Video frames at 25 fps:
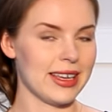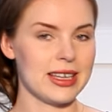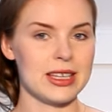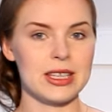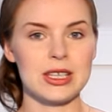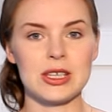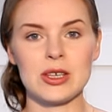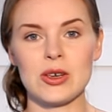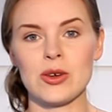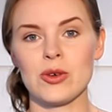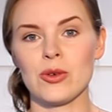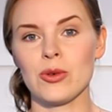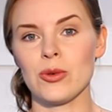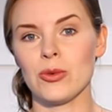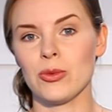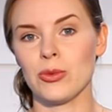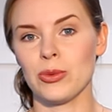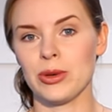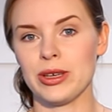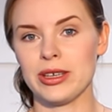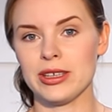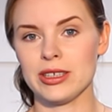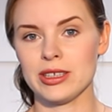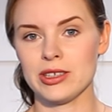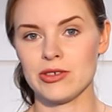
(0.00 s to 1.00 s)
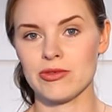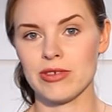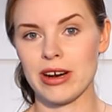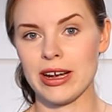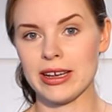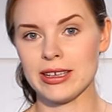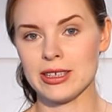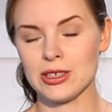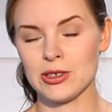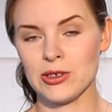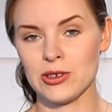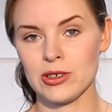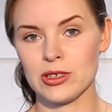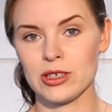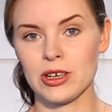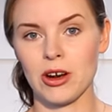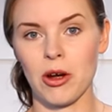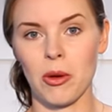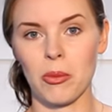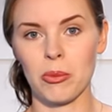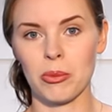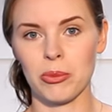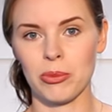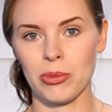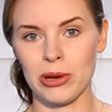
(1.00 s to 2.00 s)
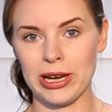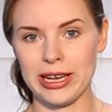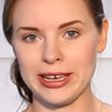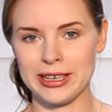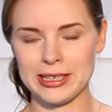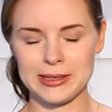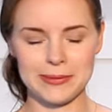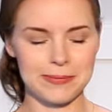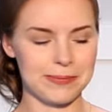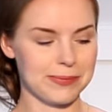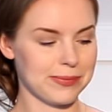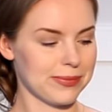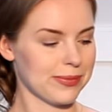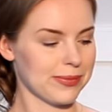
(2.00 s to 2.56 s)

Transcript: So we try to do it complete.